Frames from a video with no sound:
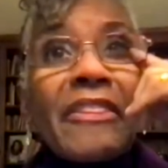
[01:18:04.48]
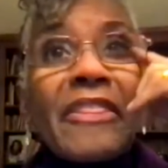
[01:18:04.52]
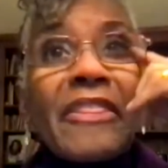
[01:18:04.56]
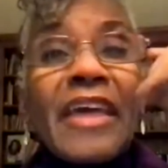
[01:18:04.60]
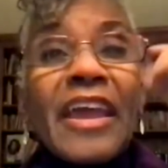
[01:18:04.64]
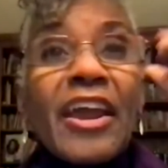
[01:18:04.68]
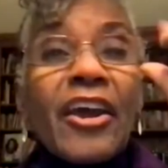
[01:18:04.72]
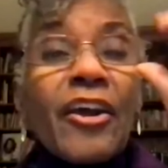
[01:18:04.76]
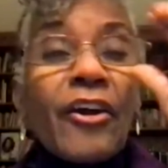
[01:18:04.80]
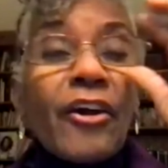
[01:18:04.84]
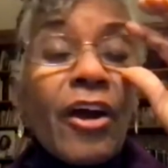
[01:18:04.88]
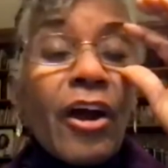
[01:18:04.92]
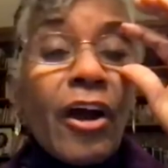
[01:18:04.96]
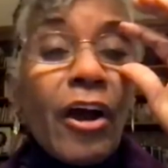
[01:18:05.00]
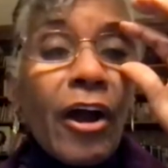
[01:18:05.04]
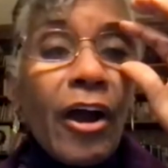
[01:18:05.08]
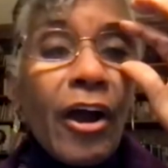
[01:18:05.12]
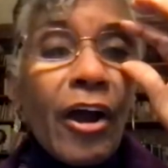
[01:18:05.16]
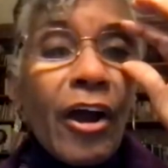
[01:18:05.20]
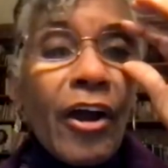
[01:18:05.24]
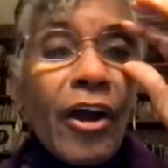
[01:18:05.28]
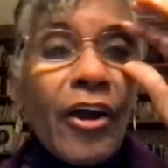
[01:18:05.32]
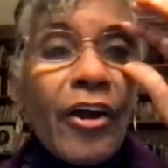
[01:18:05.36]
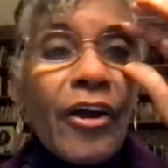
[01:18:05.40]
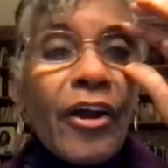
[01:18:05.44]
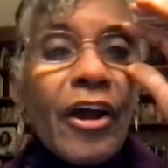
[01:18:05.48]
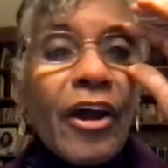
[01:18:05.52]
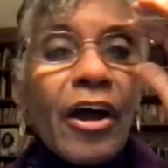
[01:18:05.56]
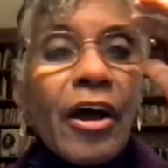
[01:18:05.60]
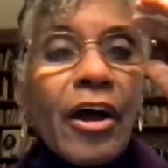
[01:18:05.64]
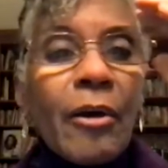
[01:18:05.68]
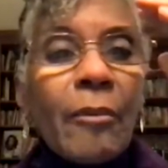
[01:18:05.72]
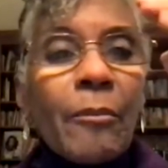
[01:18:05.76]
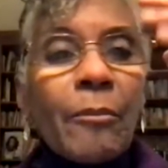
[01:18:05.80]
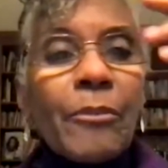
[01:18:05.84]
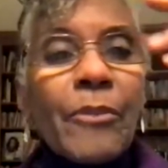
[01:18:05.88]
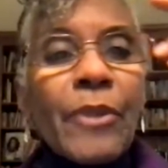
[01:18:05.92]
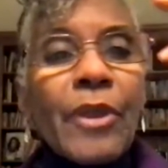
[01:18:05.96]
there
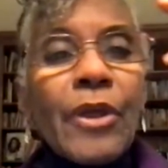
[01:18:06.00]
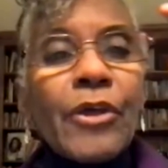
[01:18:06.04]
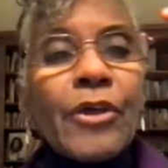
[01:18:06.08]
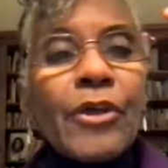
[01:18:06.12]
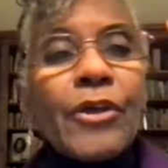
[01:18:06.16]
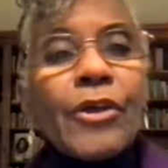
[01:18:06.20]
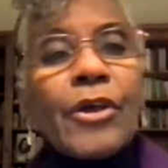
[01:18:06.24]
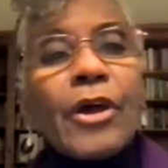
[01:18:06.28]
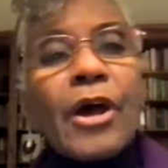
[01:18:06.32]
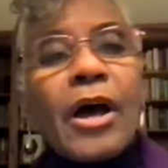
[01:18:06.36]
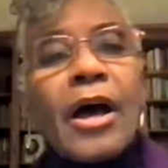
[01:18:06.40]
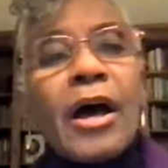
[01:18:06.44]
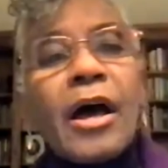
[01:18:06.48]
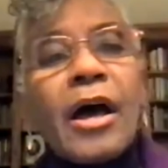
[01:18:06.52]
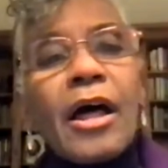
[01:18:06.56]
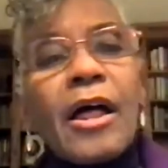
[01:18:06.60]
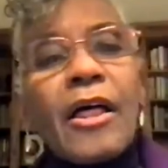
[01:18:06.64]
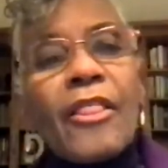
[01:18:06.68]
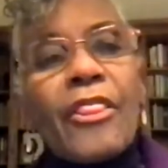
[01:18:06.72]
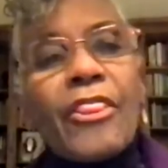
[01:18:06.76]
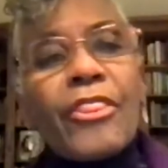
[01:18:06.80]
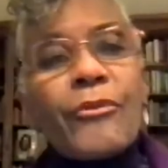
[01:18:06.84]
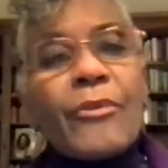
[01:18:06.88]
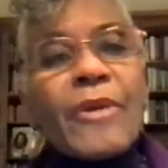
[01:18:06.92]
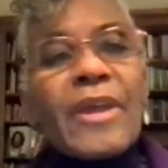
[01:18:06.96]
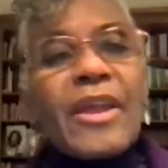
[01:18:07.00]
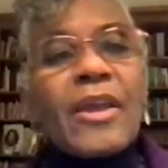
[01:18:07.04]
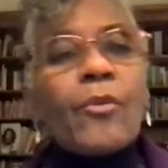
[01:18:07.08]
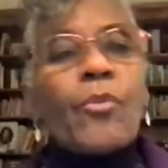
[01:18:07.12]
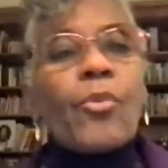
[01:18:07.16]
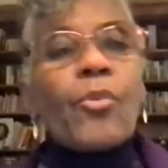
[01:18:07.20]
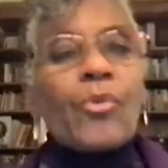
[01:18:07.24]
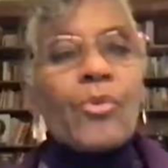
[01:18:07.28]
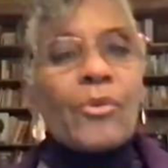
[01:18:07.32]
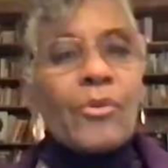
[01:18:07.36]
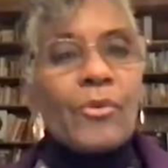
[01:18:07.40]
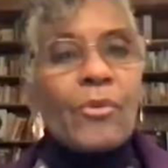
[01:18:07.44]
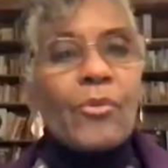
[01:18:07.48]
are three
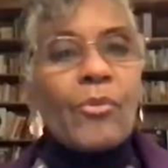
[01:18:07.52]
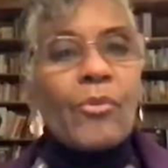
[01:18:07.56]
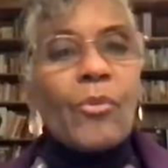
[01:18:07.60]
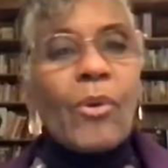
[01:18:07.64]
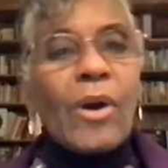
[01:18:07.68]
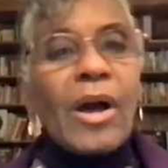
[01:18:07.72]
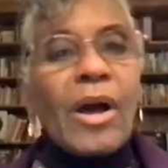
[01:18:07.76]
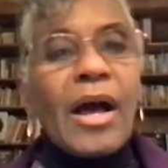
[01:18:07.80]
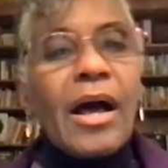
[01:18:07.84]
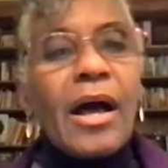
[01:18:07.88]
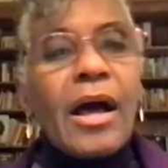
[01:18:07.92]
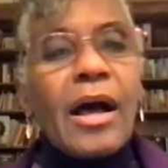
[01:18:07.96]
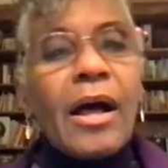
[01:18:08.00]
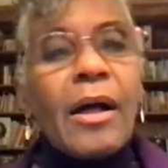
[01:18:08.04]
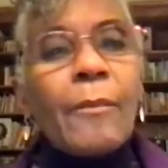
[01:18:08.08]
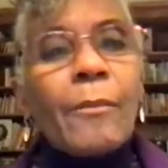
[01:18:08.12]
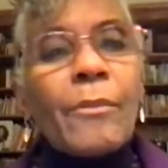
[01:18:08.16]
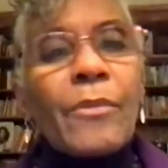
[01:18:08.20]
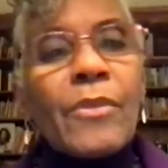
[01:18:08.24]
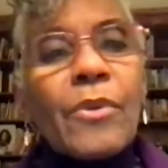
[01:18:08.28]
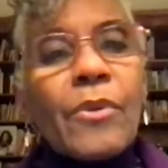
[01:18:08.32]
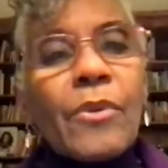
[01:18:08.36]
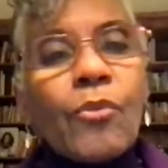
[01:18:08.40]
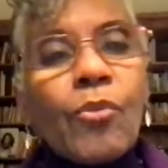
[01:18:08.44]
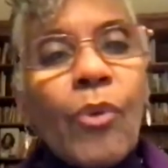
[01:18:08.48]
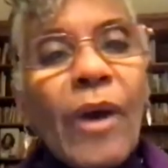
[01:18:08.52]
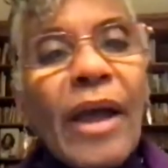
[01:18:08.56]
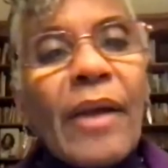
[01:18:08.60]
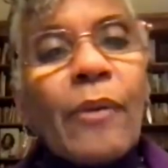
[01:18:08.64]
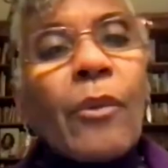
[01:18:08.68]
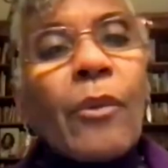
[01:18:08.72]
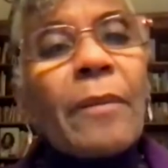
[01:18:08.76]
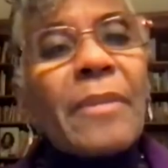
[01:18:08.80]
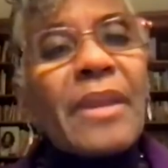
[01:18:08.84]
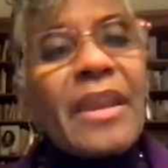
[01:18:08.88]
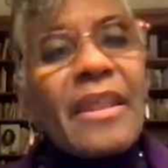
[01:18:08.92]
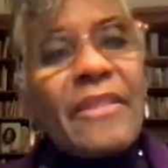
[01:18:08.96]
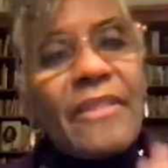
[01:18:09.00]
white
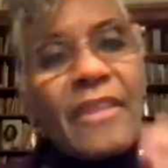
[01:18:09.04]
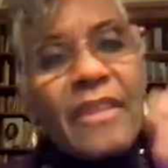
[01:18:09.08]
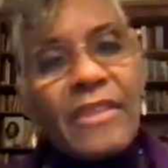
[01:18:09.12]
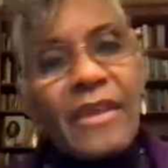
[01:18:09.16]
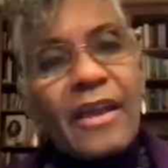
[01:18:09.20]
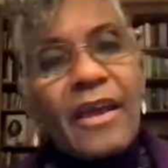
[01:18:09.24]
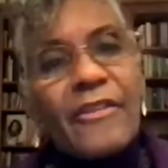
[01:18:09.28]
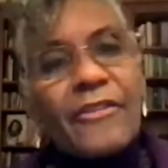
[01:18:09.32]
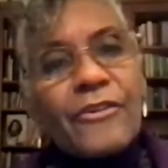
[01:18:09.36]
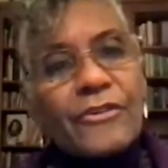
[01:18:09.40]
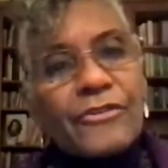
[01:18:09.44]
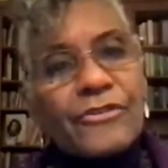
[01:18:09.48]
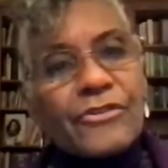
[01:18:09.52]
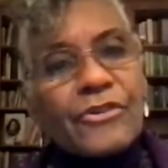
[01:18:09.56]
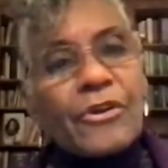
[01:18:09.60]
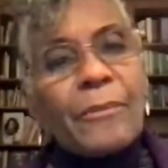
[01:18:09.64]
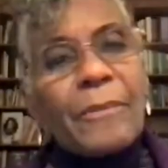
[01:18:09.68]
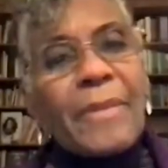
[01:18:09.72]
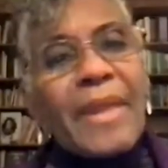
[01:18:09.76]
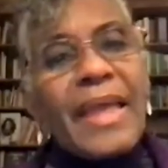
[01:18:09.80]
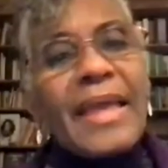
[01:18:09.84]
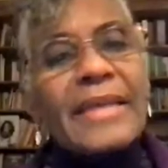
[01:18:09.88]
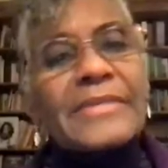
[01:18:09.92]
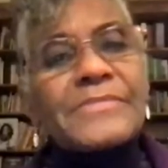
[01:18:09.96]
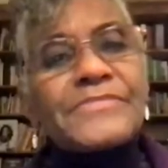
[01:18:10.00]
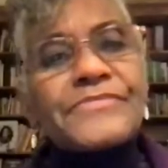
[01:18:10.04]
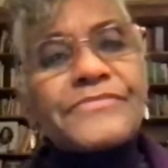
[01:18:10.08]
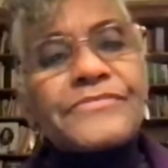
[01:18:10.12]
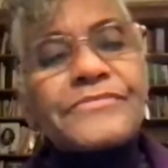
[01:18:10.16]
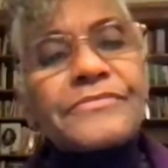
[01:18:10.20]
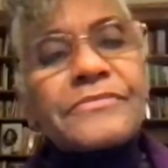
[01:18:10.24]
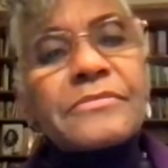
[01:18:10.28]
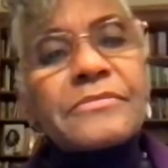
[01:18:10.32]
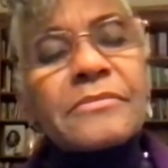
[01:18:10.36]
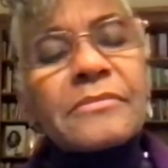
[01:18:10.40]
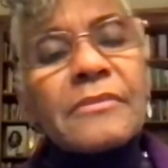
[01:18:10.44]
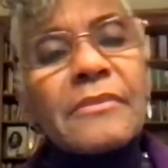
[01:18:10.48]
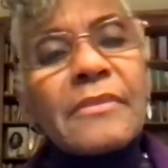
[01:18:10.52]
women, and then the others are men.
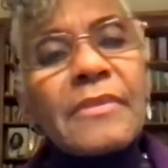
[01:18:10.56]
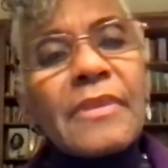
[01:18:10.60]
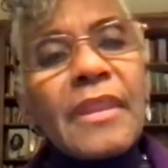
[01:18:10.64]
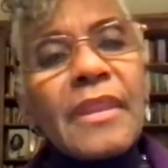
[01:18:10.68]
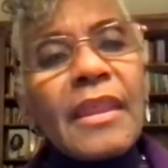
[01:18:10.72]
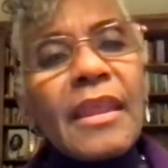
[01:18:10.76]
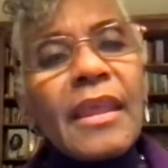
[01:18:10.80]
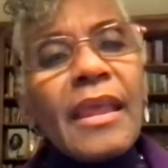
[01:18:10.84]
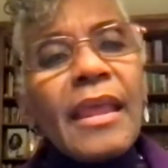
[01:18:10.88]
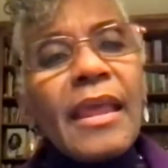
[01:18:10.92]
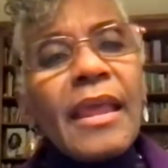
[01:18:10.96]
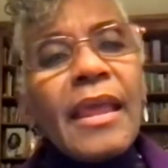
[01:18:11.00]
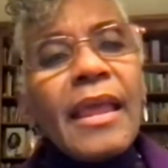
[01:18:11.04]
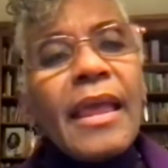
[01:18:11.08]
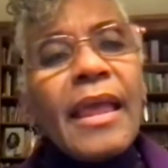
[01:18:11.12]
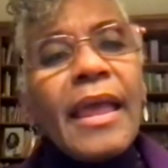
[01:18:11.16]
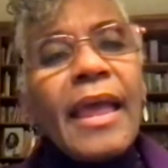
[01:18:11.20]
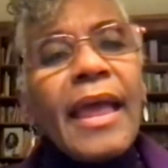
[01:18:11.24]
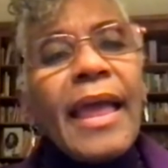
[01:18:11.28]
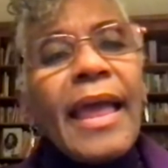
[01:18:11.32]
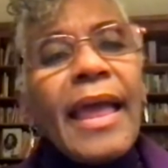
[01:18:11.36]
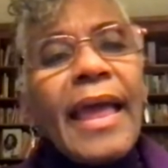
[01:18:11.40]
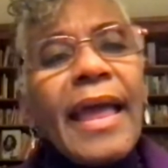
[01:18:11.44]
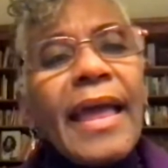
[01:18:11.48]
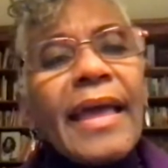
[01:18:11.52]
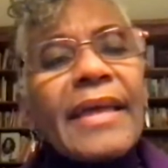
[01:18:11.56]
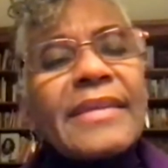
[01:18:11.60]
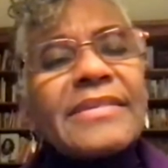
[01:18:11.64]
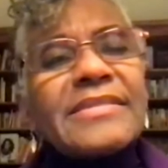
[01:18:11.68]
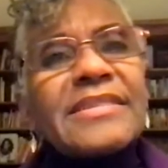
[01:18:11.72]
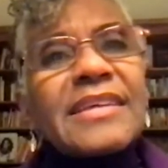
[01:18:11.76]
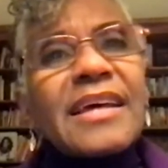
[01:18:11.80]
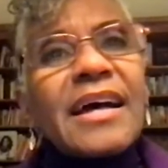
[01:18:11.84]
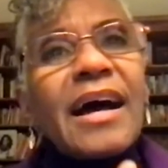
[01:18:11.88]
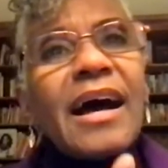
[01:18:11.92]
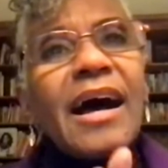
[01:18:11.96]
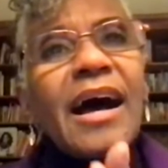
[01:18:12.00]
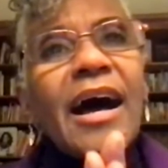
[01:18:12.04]
And
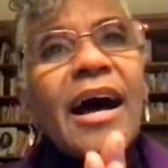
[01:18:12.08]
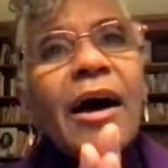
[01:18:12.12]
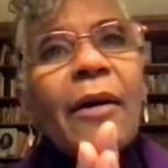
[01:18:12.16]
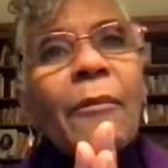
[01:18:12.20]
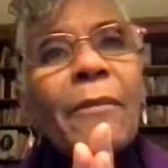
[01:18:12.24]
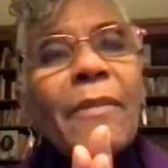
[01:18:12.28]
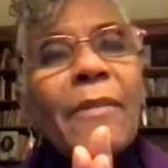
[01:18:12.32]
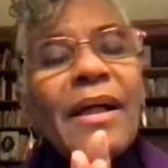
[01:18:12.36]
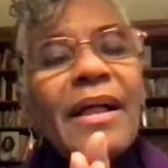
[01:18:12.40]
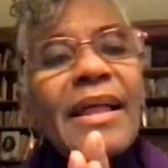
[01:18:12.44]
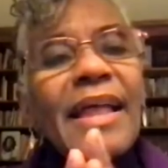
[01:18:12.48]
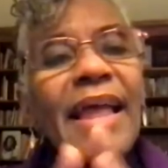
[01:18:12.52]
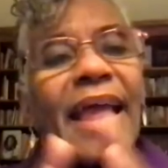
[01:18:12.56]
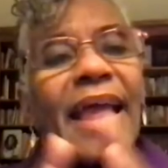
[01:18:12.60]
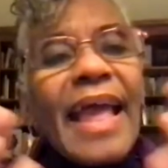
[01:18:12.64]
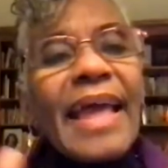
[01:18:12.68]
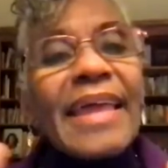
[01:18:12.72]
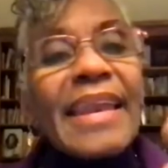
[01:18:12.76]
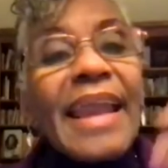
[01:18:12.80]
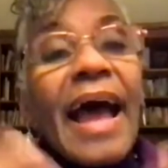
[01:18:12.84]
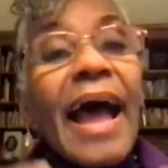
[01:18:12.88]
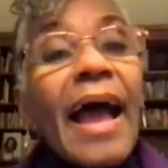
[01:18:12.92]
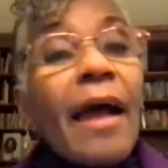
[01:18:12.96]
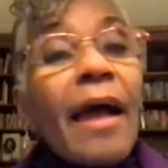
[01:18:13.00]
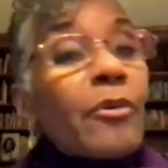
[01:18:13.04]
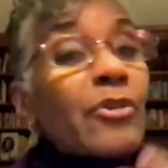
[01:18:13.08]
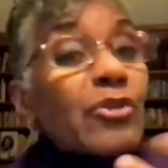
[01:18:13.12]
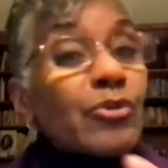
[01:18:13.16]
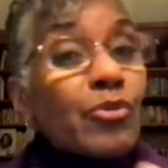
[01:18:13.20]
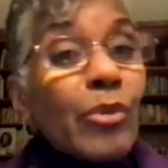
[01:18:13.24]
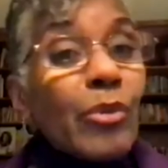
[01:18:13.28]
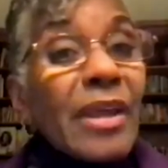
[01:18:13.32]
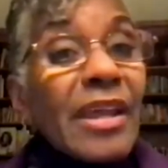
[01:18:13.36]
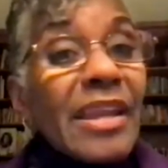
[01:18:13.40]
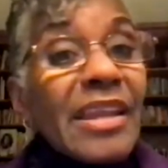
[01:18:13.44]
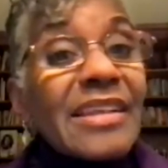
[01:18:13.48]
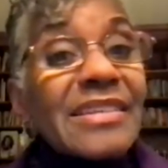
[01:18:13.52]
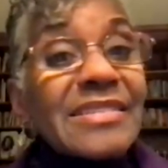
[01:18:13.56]
I was
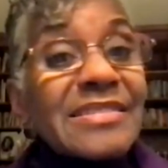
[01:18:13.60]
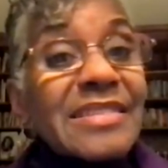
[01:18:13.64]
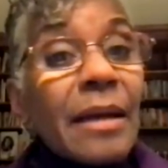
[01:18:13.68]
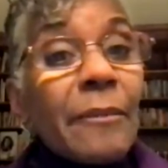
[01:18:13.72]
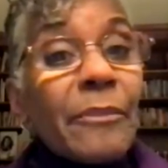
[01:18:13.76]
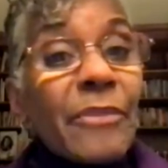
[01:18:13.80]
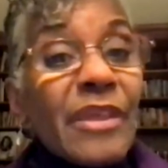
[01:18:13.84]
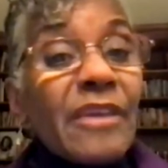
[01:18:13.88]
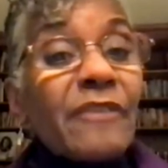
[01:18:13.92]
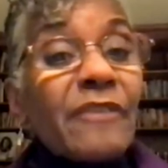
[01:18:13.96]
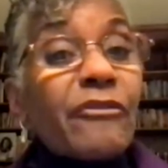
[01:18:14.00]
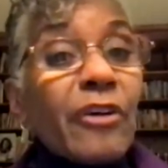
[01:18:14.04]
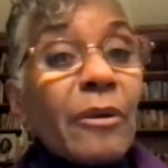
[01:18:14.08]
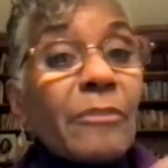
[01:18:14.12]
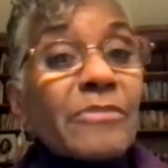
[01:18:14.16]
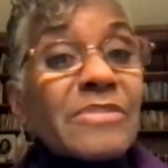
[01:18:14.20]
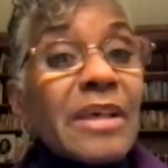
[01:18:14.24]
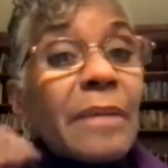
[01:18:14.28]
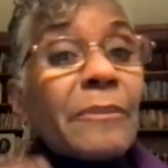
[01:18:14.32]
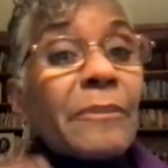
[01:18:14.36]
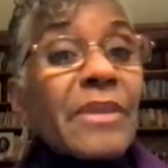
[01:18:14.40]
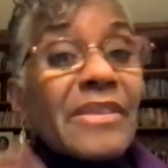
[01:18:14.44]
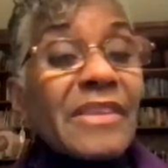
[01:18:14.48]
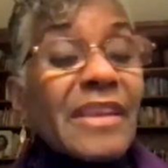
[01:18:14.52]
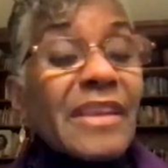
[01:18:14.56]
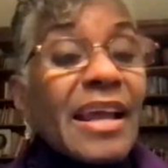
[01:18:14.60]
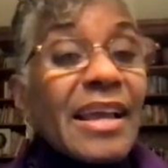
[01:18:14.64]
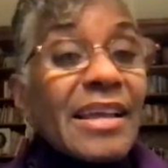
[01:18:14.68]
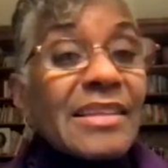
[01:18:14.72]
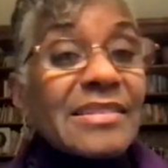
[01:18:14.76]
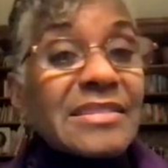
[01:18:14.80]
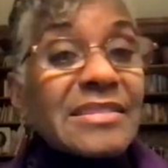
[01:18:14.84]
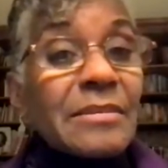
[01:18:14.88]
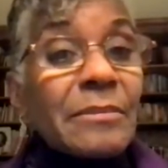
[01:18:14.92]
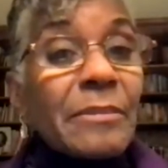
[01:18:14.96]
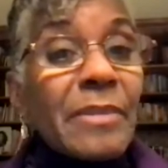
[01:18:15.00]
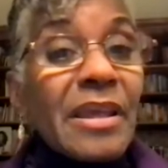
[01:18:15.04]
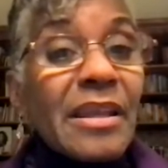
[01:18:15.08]
reading something from something that I had
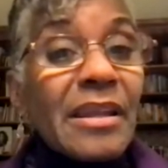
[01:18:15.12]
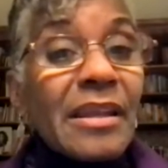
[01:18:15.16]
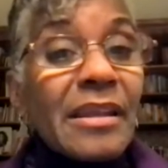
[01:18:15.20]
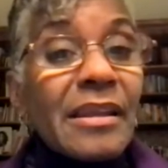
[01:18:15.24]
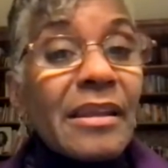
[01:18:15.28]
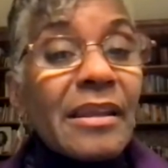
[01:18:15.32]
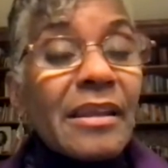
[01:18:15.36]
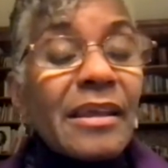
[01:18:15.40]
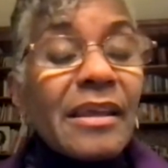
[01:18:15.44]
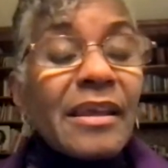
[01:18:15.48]
submitted,